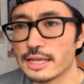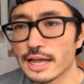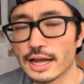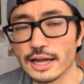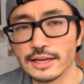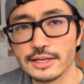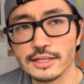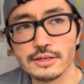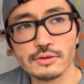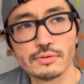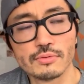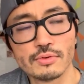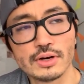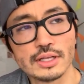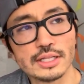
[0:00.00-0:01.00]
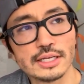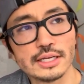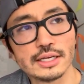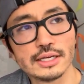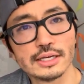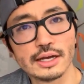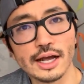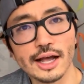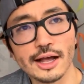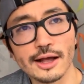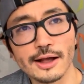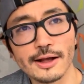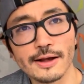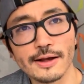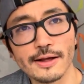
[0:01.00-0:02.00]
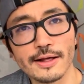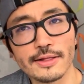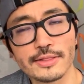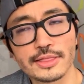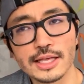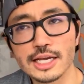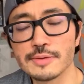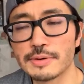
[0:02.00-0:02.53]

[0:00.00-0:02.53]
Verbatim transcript: I didn't really think